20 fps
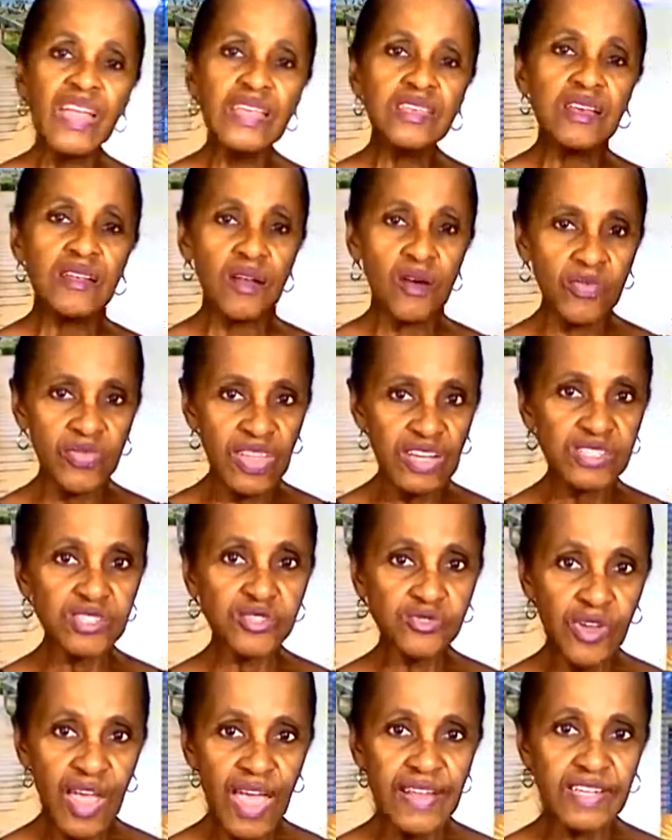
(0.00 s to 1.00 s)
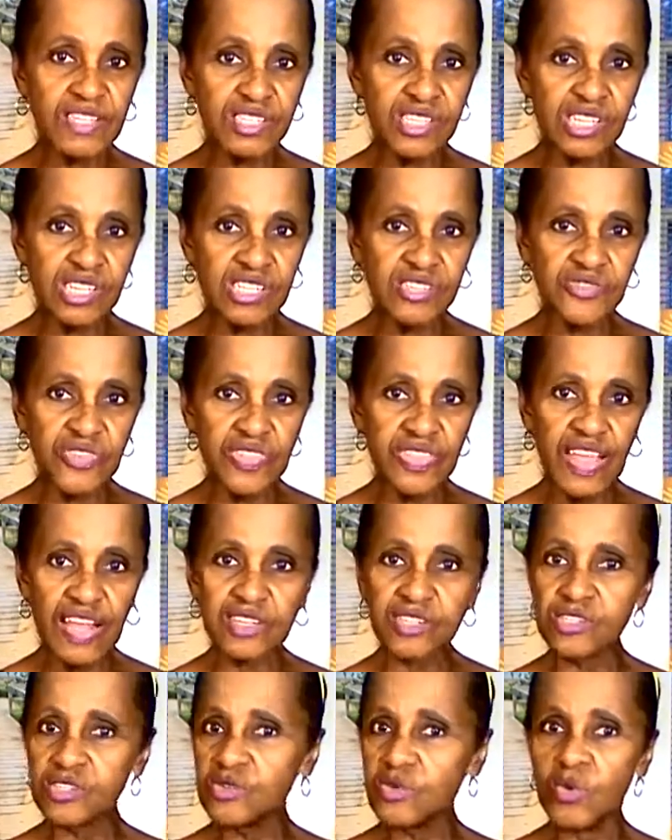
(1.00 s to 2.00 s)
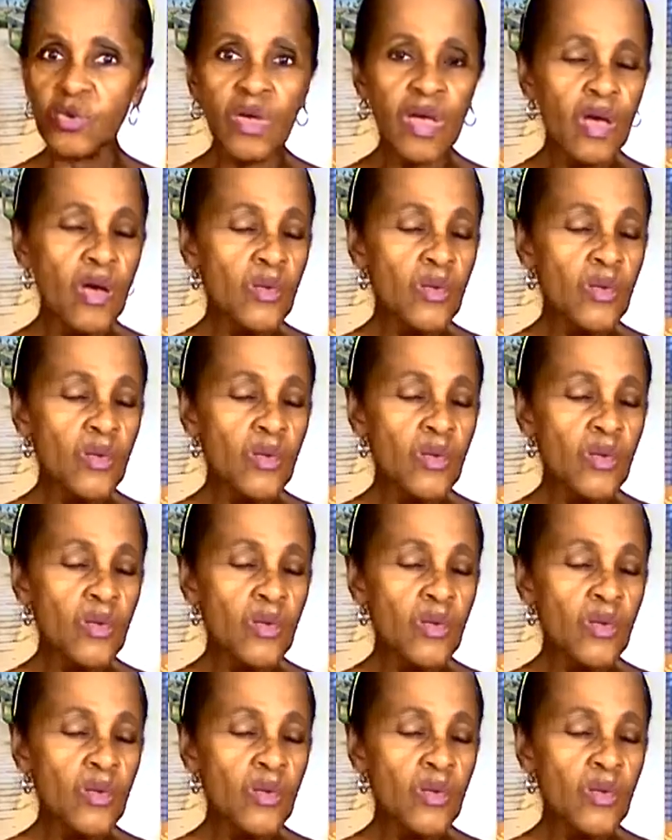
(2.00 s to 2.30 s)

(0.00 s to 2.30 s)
there's strategies for that too.